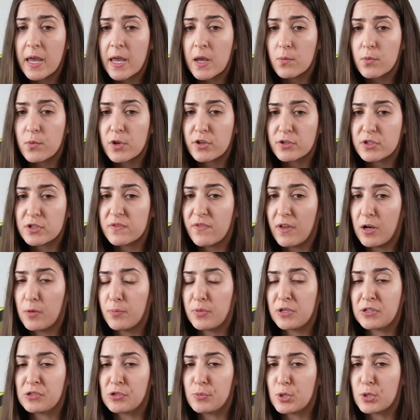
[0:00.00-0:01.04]
we are
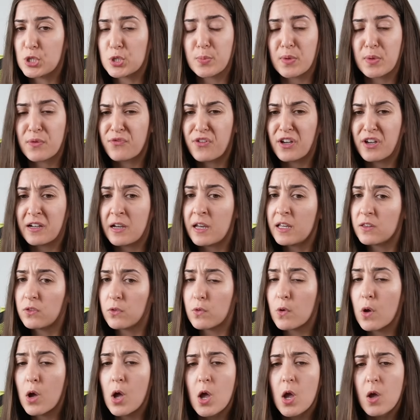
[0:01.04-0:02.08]
developing the bishop in fianchetto.